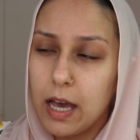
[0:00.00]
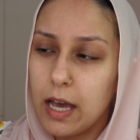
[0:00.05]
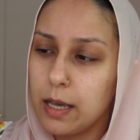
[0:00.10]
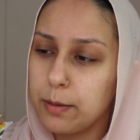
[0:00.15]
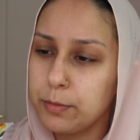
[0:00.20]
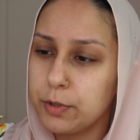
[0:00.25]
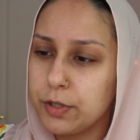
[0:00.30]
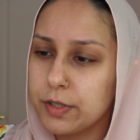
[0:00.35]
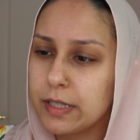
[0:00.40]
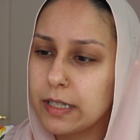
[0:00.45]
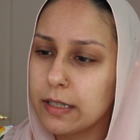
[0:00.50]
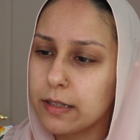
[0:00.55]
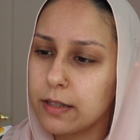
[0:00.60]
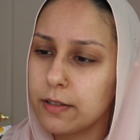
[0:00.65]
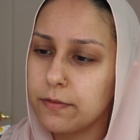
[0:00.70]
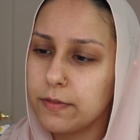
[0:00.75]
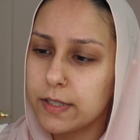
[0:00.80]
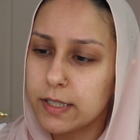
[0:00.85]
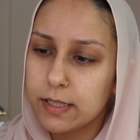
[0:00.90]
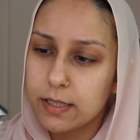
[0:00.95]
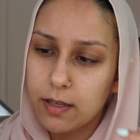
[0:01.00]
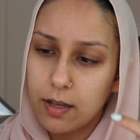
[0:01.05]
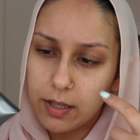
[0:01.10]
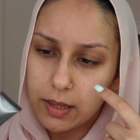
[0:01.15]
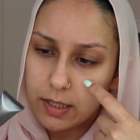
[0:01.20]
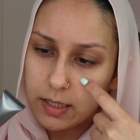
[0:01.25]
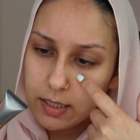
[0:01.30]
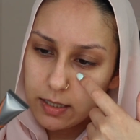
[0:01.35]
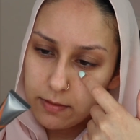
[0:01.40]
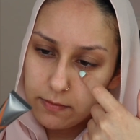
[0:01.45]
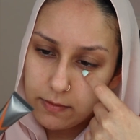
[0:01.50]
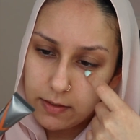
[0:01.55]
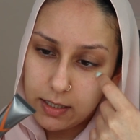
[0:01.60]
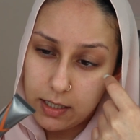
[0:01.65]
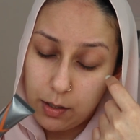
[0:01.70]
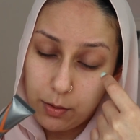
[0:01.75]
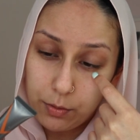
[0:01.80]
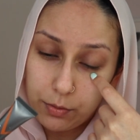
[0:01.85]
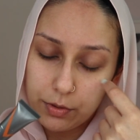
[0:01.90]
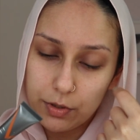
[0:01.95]
I'm using the Vissanti
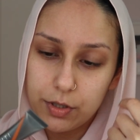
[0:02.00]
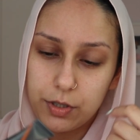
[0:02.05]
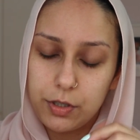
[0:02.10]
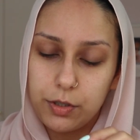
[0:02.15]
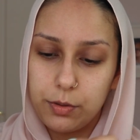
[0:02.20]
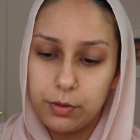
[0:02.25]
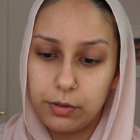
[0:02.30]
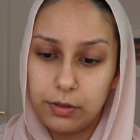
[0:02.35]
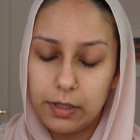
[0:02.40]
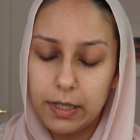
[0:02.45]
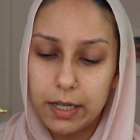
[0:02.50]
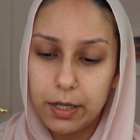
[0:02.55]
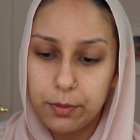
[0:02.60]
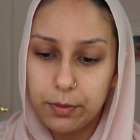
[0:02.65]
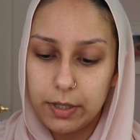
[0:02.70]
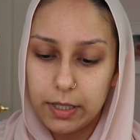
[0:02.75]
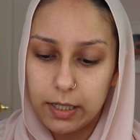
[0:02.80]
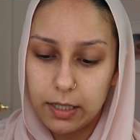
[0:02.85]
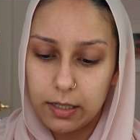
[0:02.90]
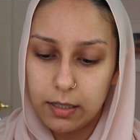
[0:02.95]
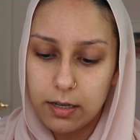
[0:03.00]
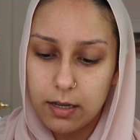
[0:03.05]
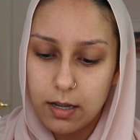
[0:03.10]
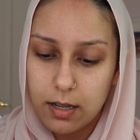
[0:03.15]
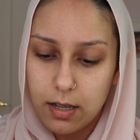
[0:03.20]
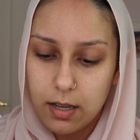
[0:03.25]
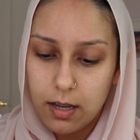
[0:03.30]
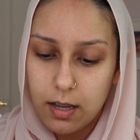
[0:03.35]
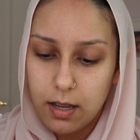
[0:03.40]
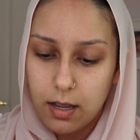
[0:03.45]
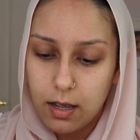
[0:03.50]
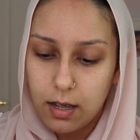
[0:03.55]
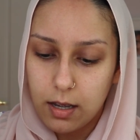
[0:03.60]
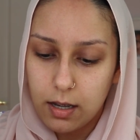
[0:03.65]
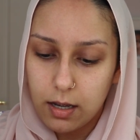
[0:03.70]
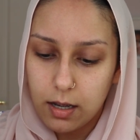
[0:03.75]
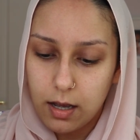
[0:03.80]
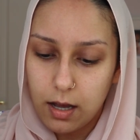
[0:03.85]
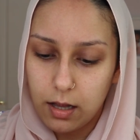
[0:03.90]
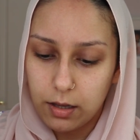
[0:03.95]
VO2 liquid
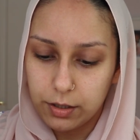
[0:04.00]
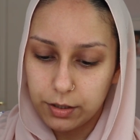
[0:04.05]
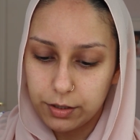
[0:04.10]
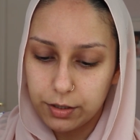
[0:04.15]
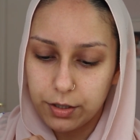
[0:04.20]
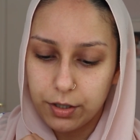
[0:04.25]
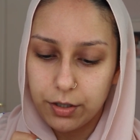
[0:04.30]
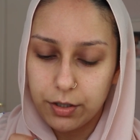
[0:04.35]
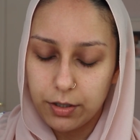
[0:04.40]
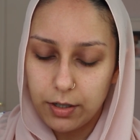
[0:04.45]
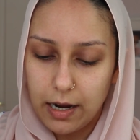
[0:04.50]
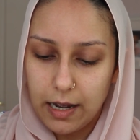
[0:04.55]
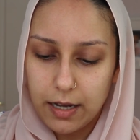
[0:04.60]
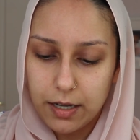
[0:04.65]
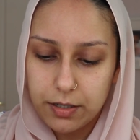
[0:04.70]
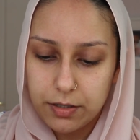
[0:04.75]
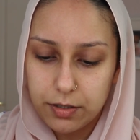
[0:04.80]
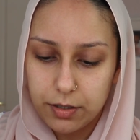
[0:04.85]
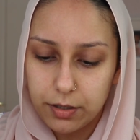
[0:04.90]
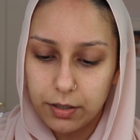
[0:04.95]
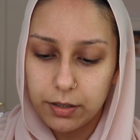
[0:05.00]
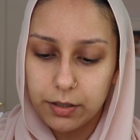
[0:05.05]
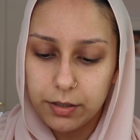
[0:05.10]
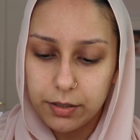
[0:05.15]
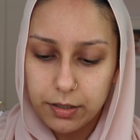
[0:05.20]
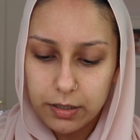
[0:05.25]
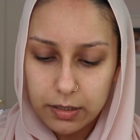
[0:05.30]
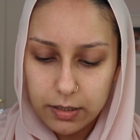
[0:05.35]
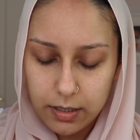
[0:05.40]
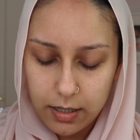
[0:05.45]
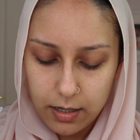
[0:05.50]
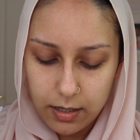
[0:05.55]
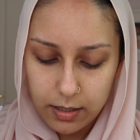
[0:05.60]
color corrector.